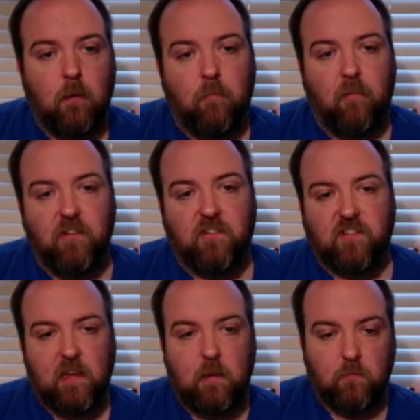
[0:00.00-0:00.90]
But this
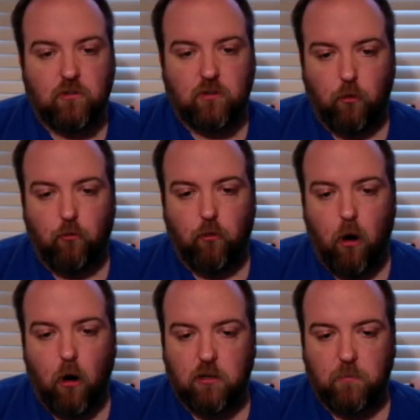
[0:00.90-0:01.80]
seems so
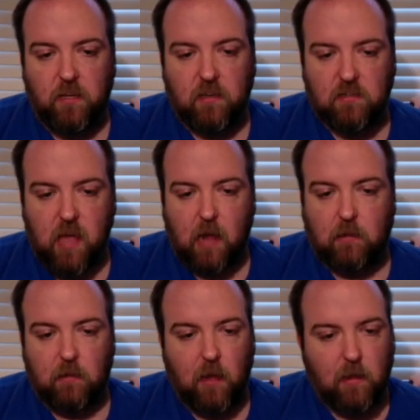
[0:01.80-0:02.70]
far to be
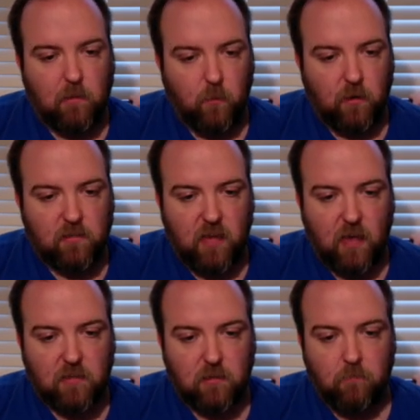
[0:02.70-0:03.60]
exactly like the Winged
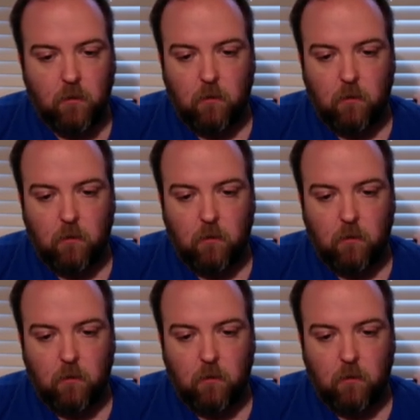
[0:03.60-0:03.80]
Assassin.